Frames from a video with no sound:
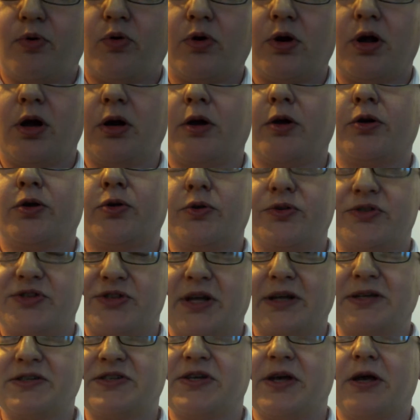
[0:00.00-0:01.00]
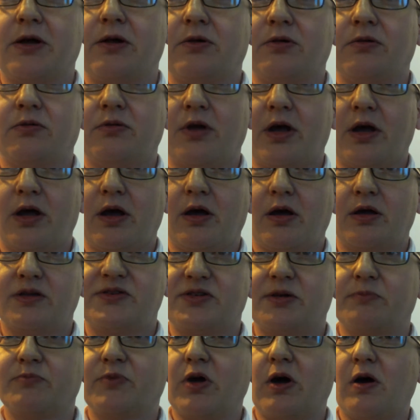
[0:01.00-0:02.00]
bought a local Singtel
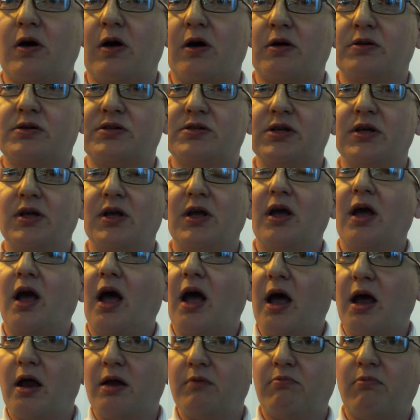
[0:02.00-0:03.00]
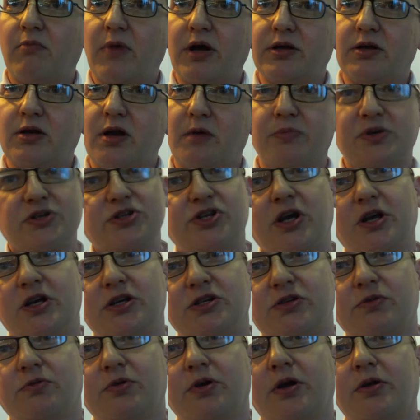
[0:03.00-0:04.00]
SIM card, and my number
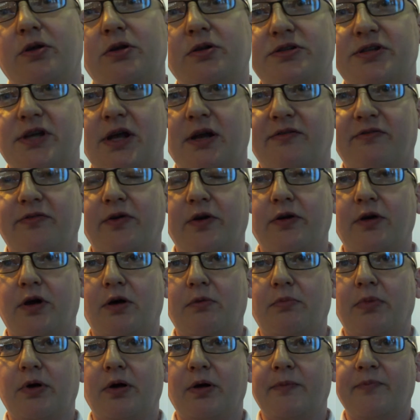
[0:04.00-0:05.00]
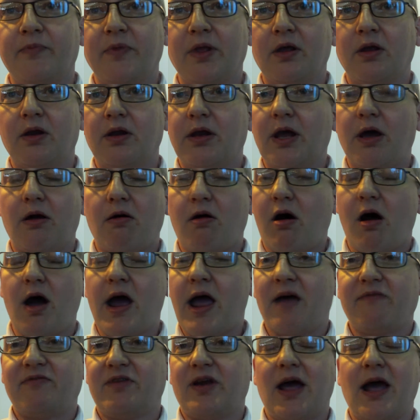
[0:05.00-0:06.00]
changed to a local telephone number. Now, I
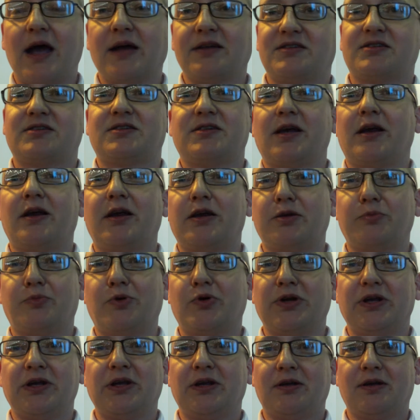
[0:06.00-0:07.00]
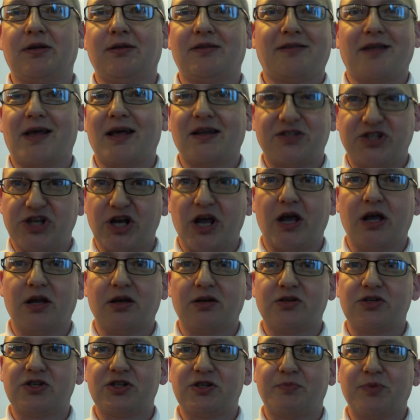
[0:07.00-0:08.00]
haven't had to tell anybody that
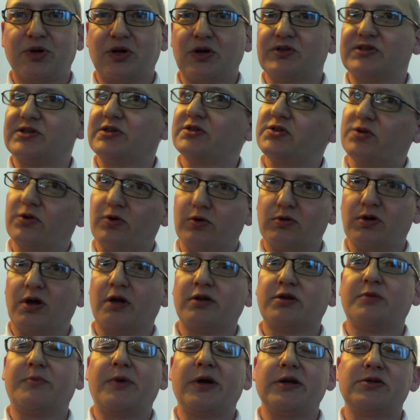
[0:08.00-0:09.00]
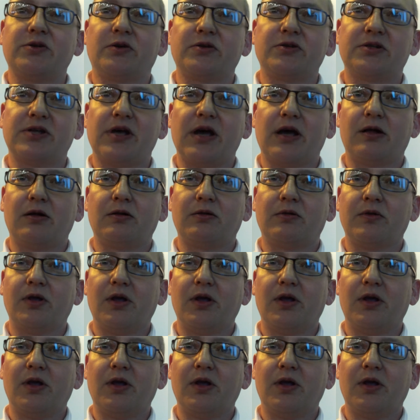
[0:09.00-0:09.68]
changed, because it's all under my l.tel.